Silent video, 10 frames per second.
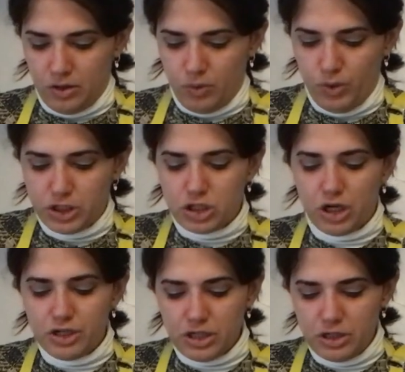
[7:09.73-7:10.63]
which
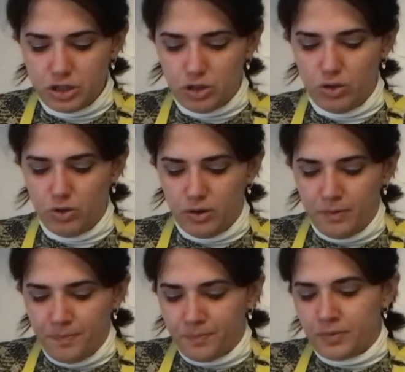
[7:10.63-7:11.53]
turns into
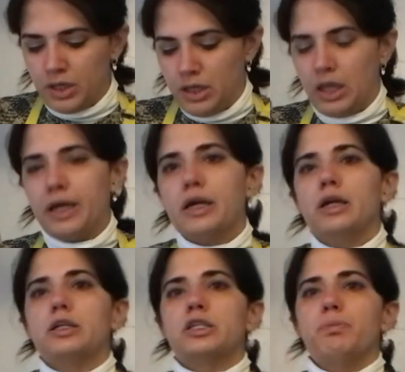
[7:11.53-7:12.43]
like
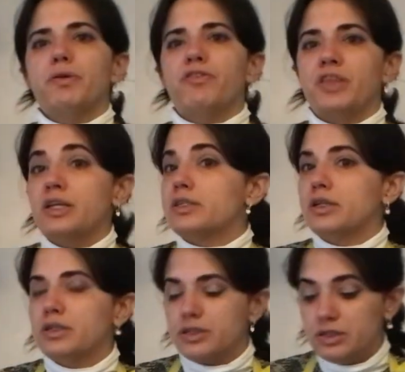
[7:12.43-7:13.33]
a ship of
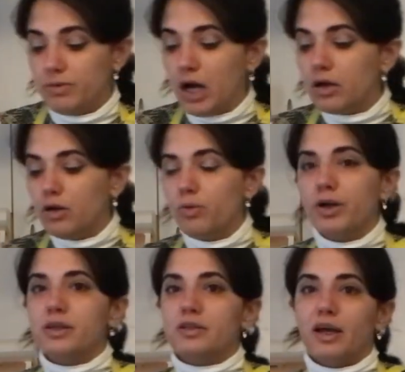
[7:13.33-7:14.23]
Theseus debacle where
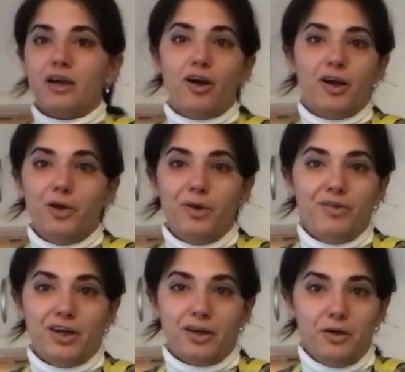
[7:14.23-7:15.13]
it's like, are you
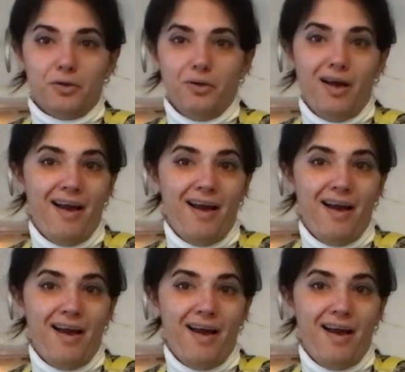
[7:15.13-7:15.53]
even you?